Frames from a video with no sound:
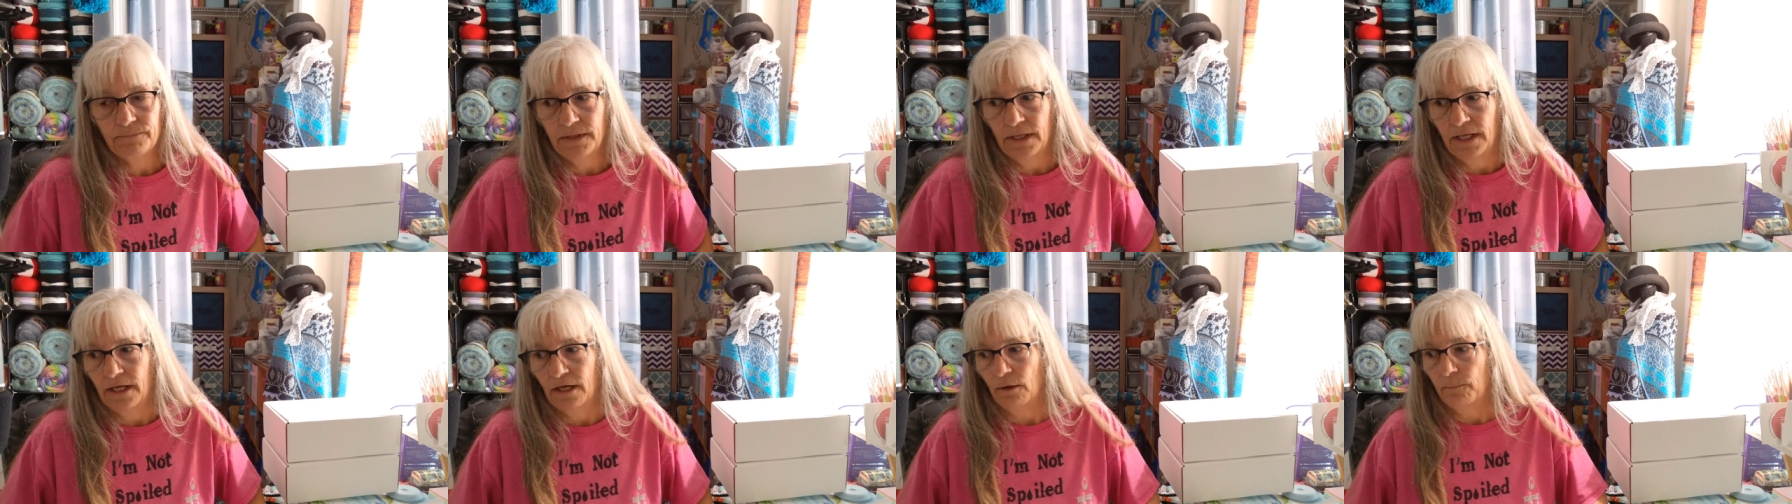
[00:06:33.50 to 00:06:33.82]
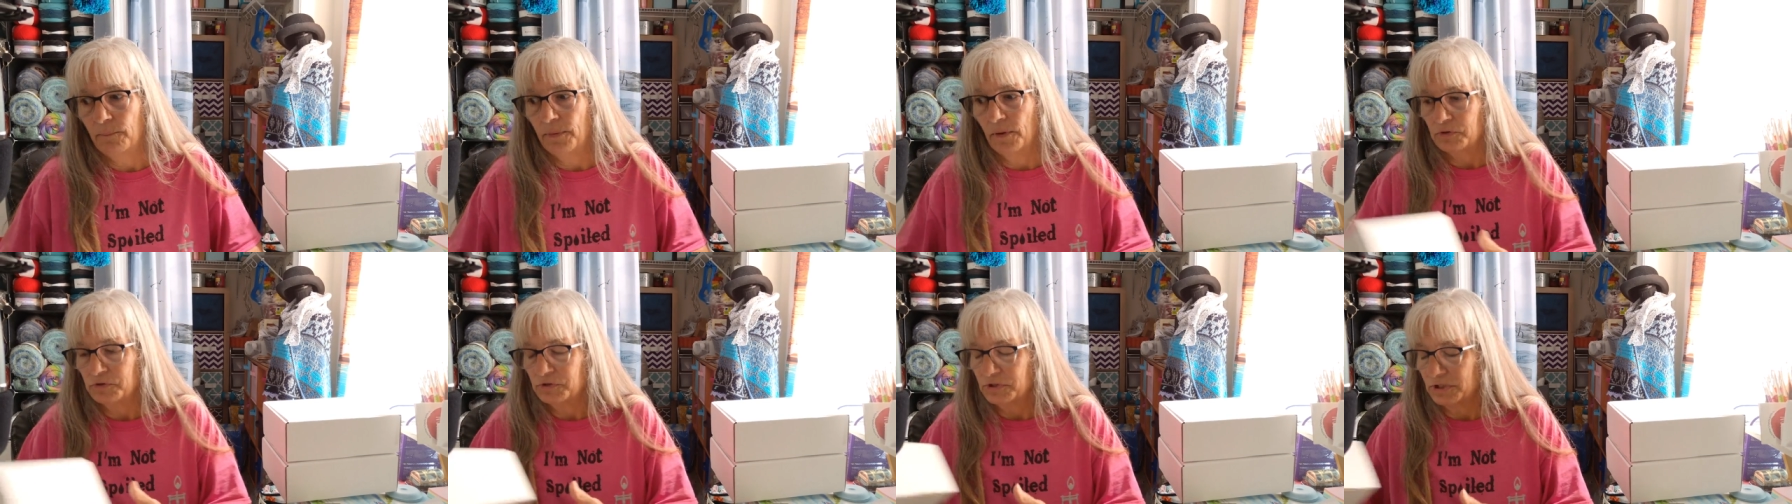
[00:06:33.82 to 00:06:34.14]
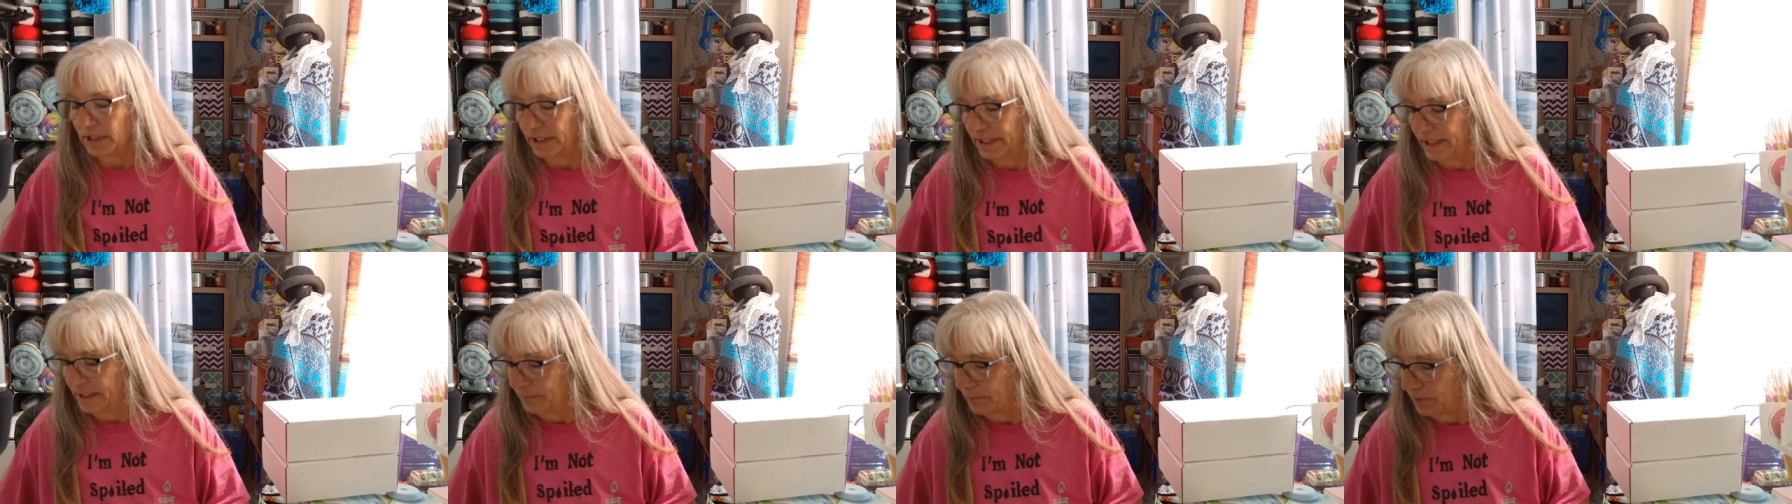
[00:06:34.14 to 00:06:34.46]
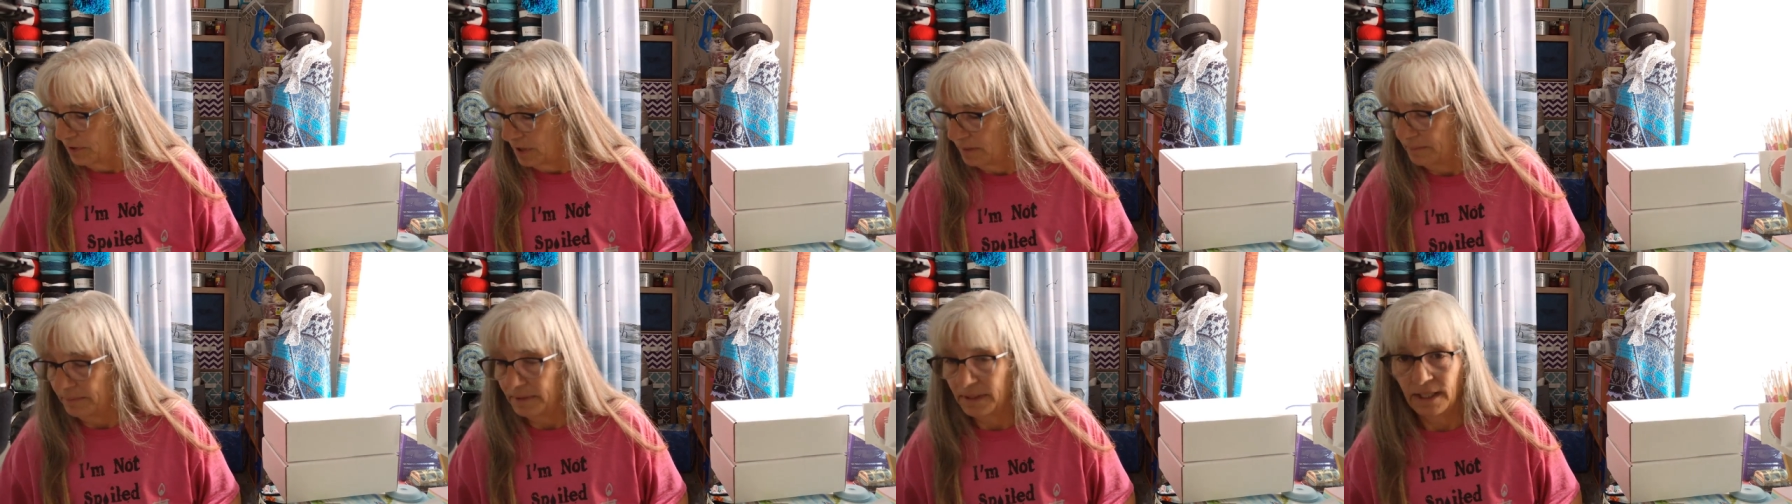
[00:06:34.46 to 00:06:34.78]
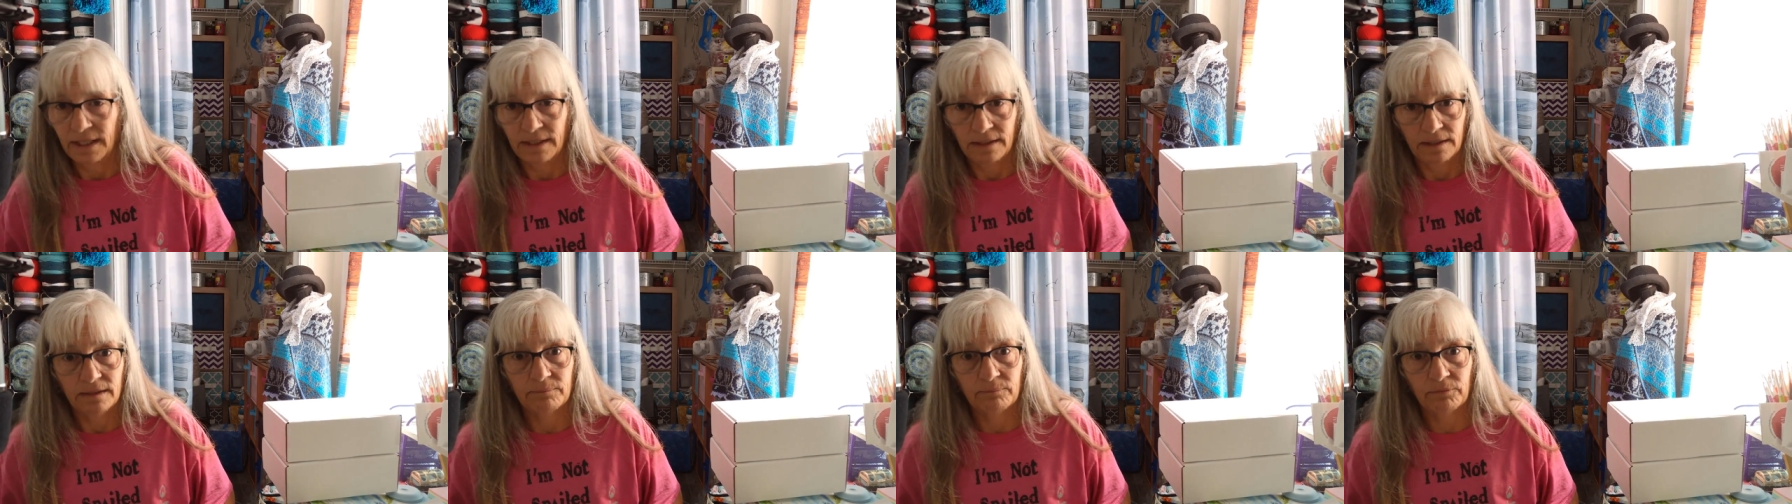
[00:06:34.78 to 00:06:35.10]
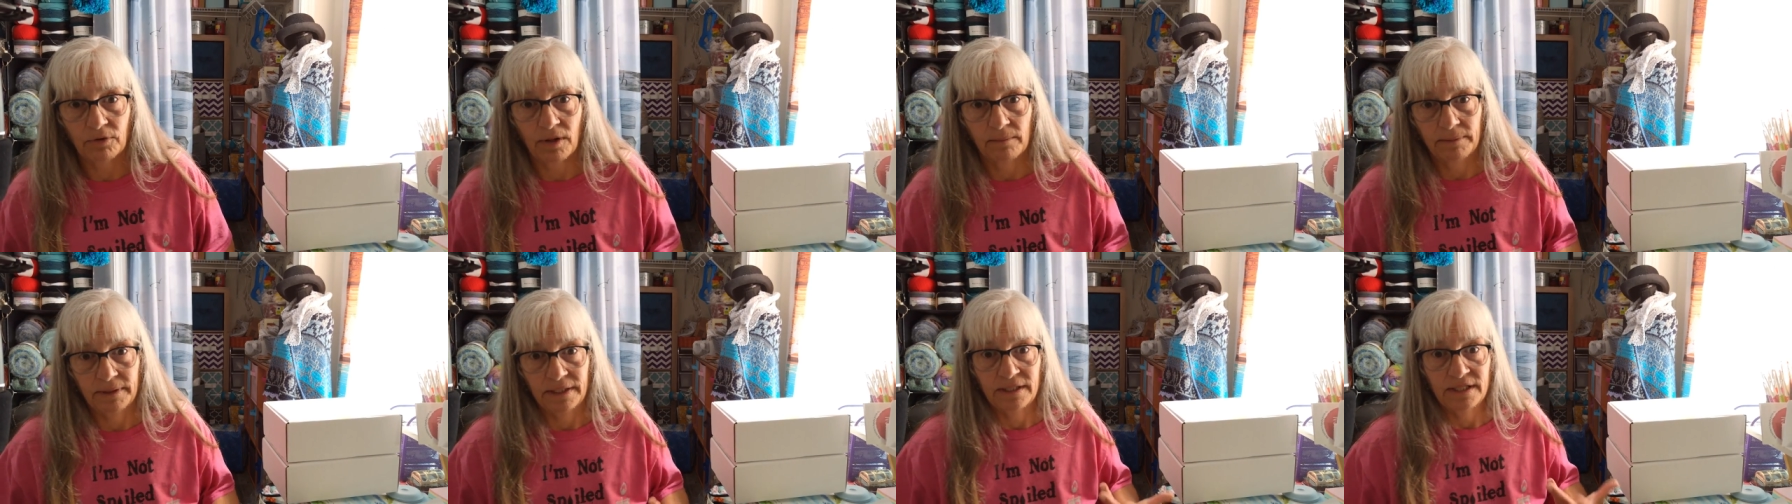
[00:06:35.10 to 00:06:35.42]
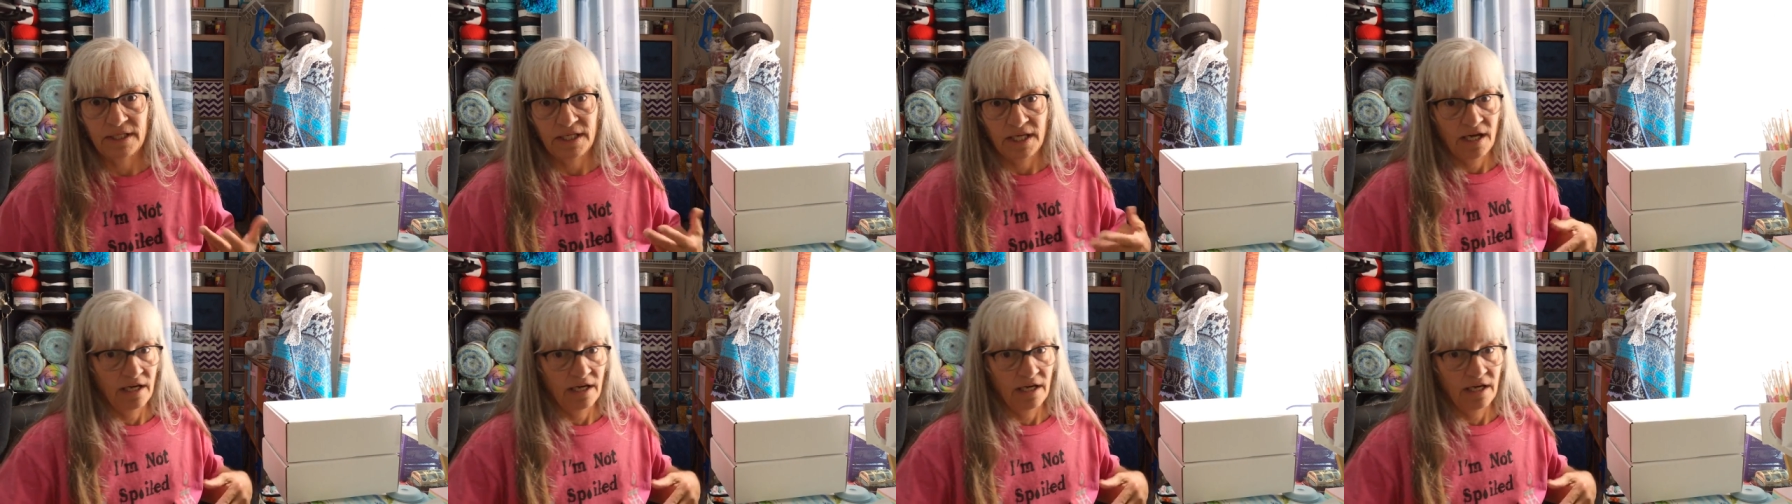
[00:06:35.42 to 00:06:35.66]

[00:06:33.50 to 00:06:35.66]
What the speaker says: and I'll post a link probably in the